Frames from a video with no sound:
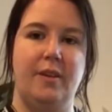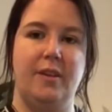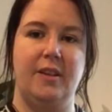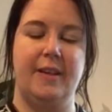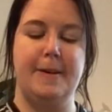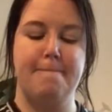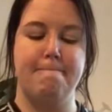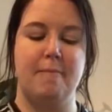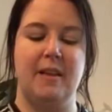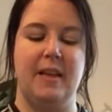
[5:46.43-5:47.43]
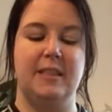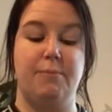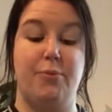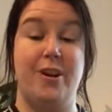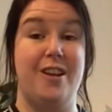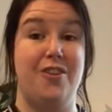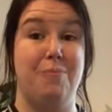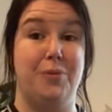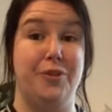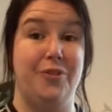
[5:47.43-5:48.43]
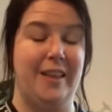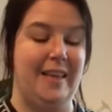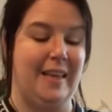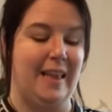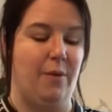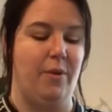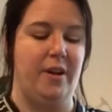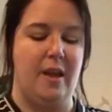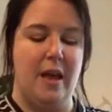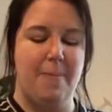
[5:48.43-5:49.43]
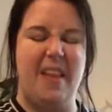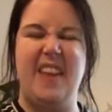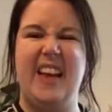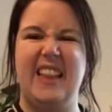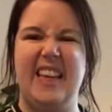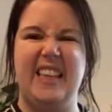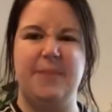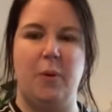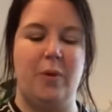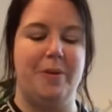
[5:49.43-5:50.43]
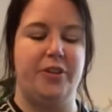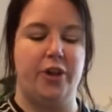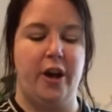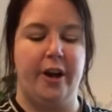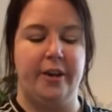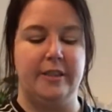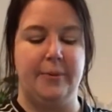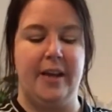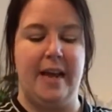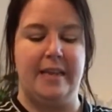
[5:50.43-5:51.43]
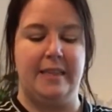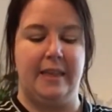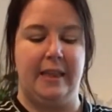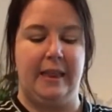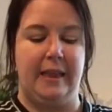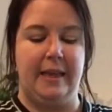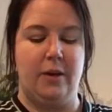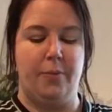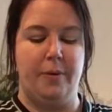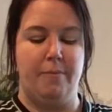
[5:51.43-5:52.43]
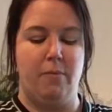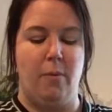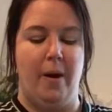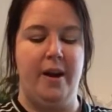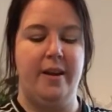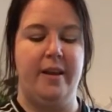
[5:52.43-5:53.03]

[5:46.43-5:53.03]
Yeah, that's a pretty good blue. I like that one. But I think I'd like it to be a wee bit darker, so I'm going to add in a little bit more.